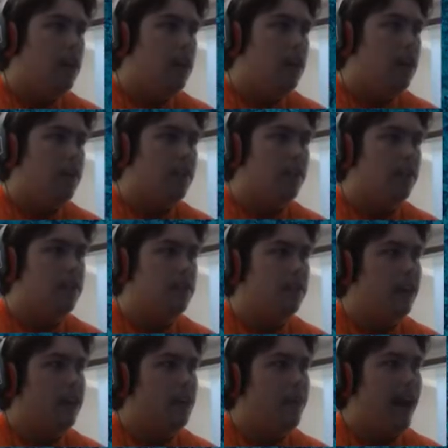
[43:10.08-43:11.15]
There's a
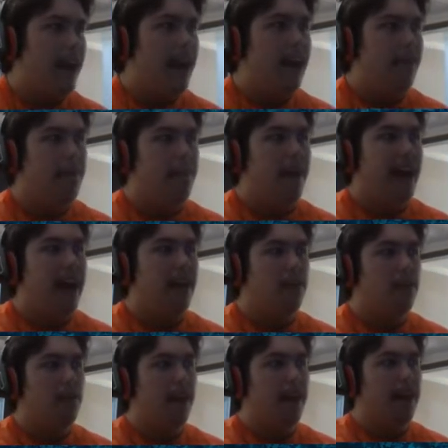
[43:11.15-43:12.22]
little
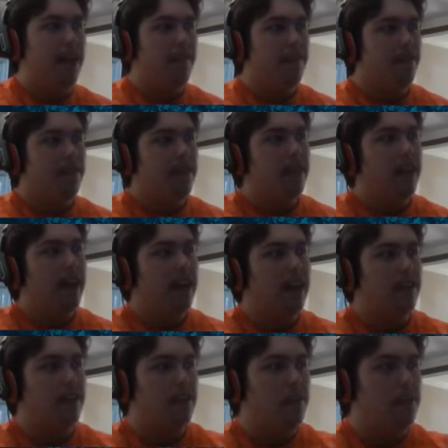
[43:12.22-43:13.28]
pathway they
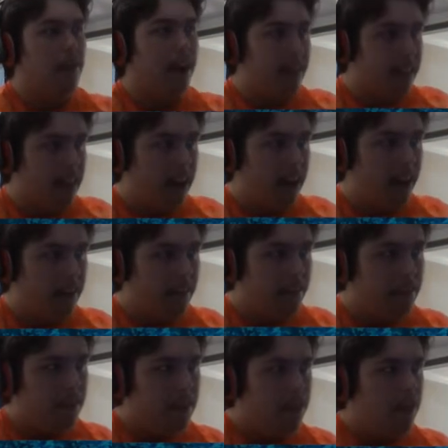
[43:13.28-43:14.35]
can see right there.
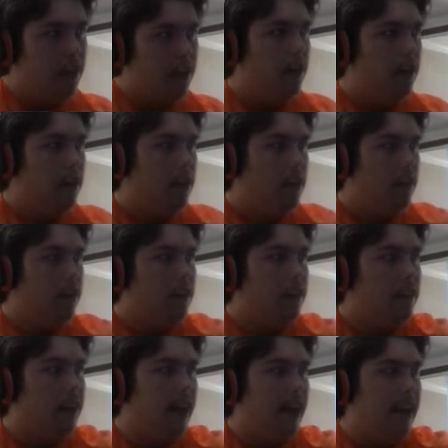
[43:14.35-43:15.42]

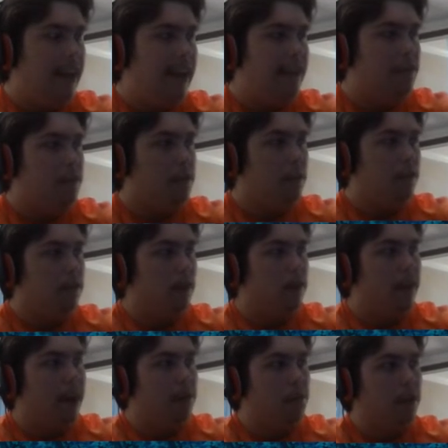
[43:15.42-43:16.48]
And that's
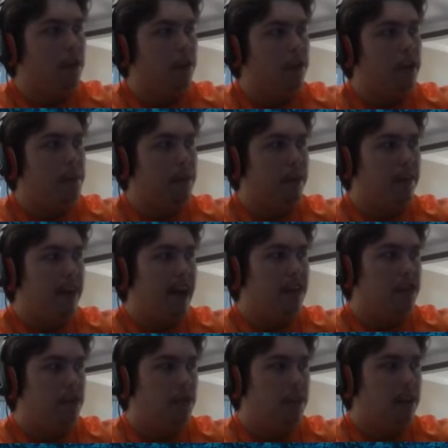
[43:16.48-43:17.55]
around where the creeper
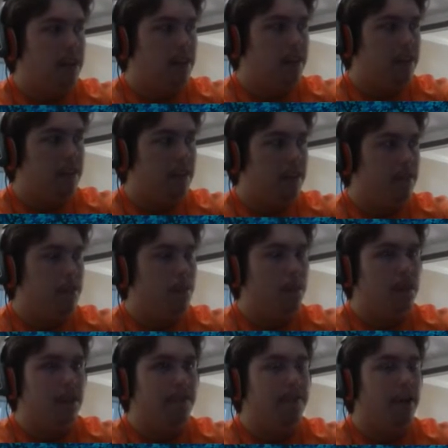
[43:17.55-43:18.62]
statue is.
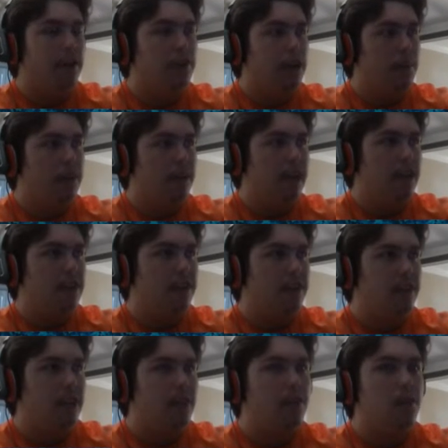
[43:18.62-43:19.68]
The first creeper statue you
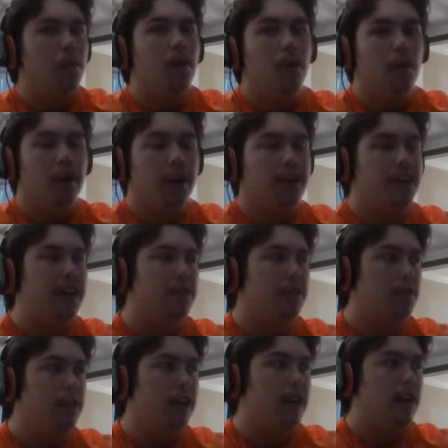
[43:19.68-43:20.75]
see, or it changed
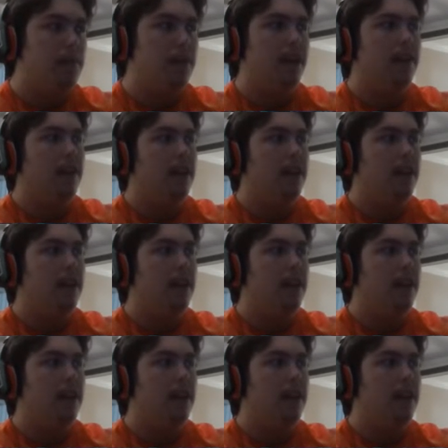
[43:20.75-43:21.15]
to an Enderman.